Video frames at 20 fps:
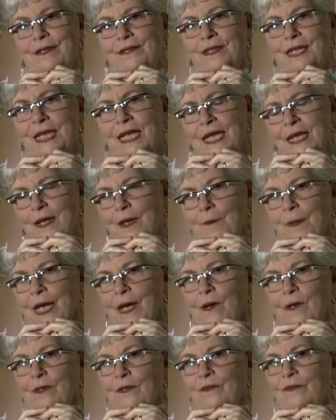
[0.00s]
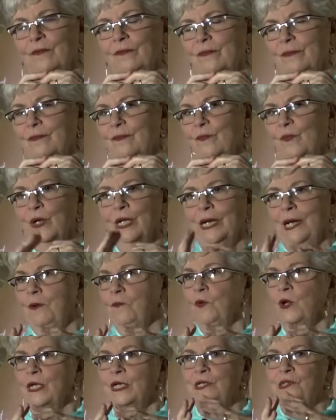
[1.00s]
thinking about what I
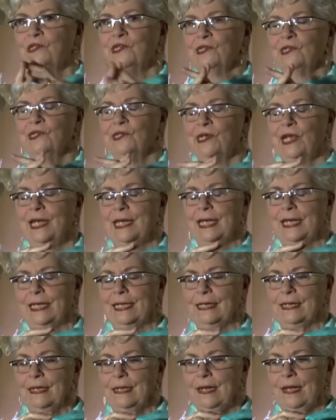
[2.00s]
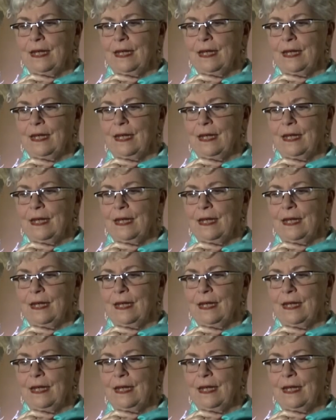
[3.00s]
wanted to say.